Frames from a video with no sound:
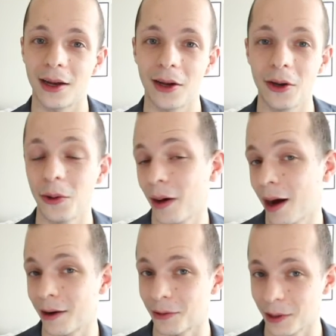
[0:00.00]
new
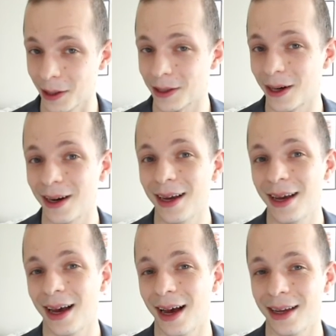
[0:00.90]
hired realtor
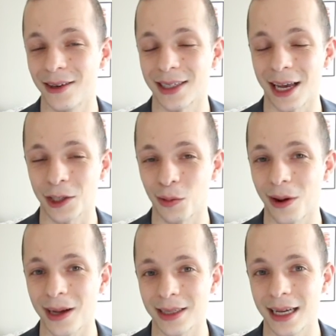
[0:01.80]
in your selection
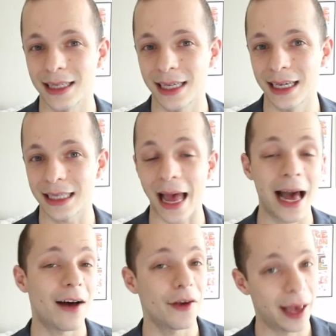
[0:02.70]
process is,
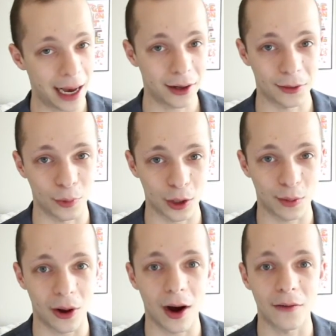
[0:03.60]
have you handled
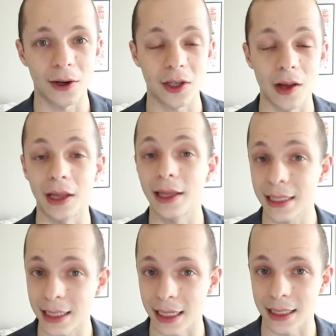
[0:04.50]
multiple offers on the
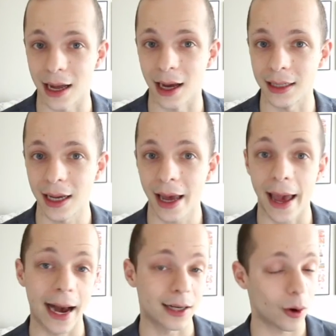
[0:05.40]
listing side?
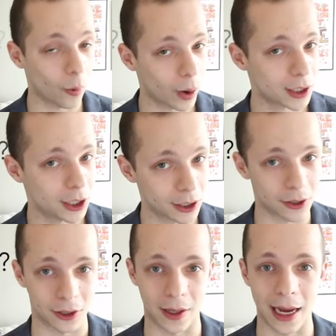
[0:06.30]
And what do you
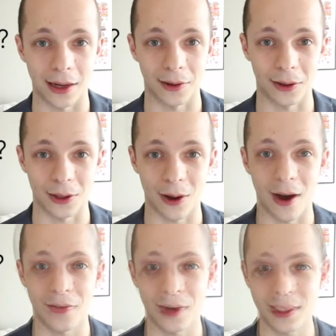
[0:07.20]
do to handle those
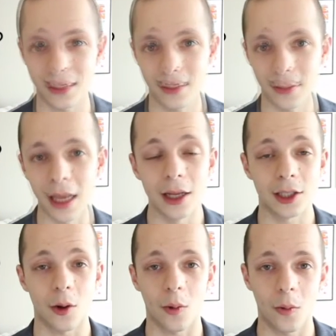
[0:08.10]
offers?
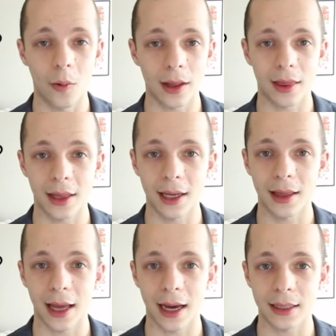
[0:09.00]
So one thing
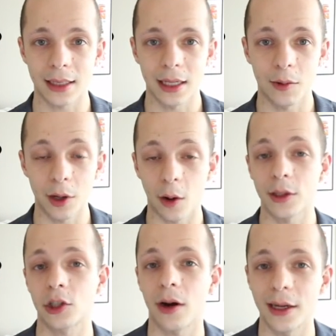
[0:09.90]
that we
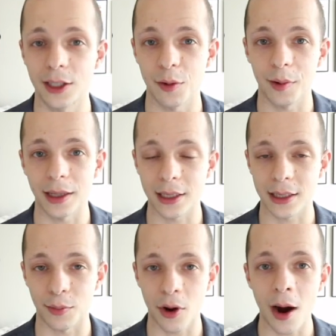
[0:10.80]
always try and do when we
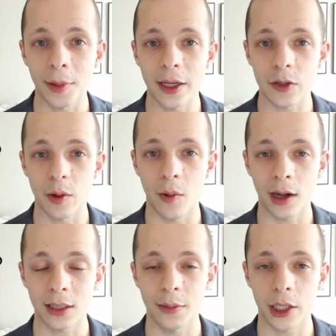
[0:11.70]
list a property is we
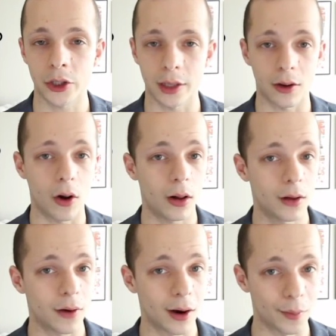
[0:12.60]
want to make sure that all
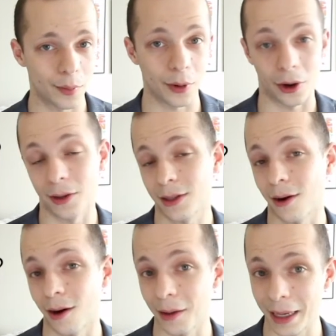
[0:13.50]
of our birds
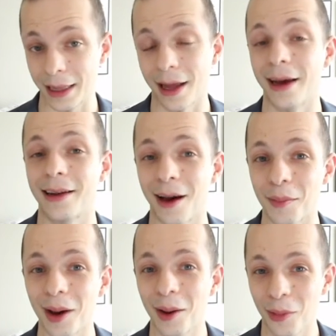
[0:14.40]
are lined
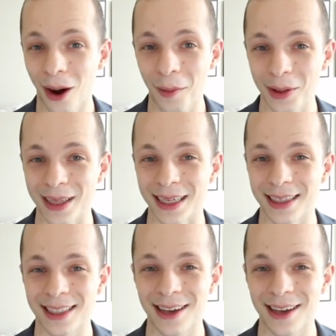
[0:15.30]
up properly. And